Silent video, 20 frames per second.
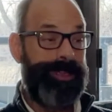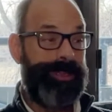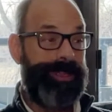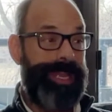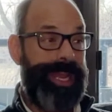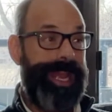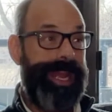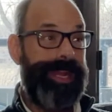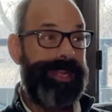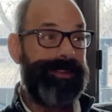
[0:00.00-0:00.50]

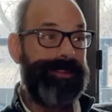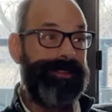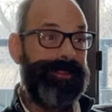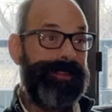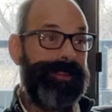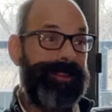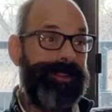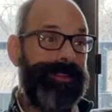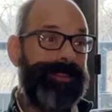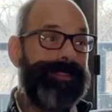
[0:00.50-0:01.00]
And
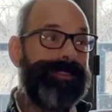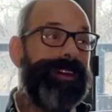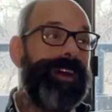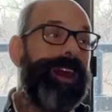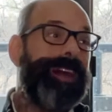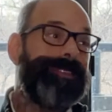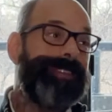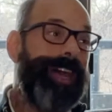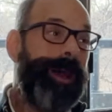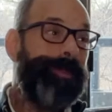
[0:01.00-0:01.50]

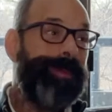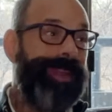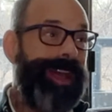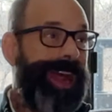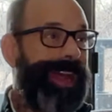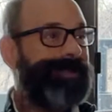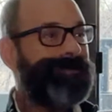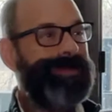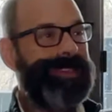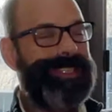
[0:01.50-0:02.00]
on top of that,
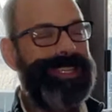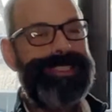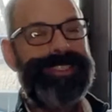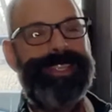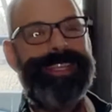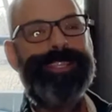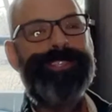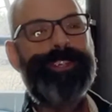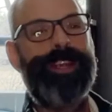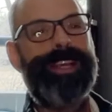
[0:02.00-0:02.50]
I'd miss a
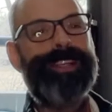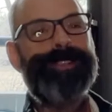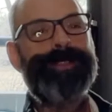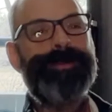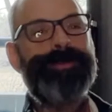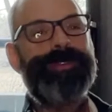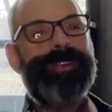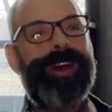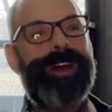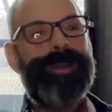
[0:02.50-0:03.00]
DJ
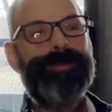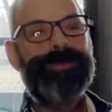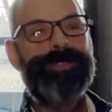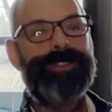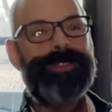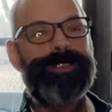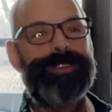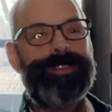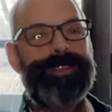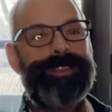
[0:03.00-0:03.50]

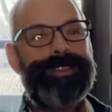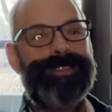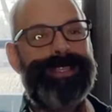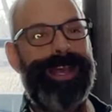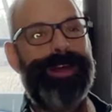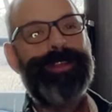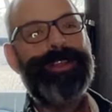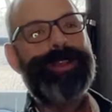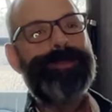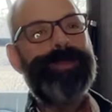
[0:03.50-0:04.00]
sometimes
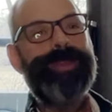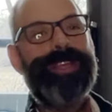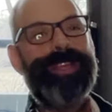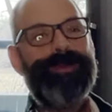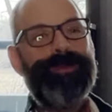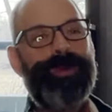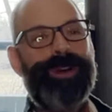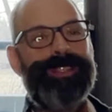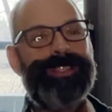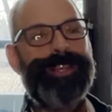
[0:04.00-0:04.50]
telling me
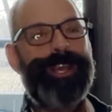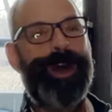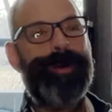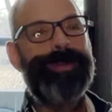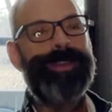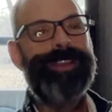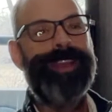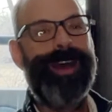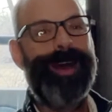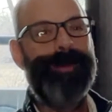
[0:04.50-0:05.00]
what's
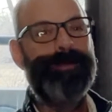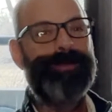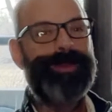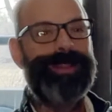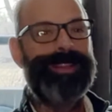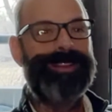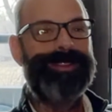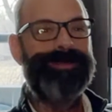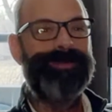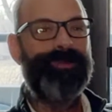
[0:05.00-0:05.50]
coming up
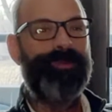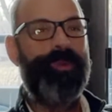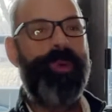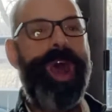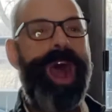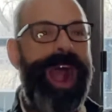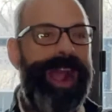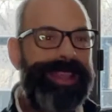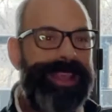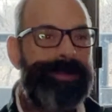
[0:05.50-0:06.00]
and
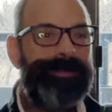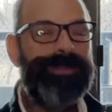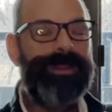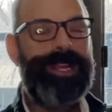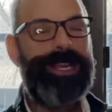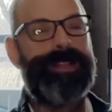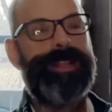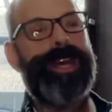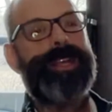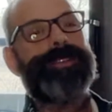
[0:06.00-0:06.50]
why they
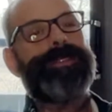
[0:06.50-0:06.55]
played that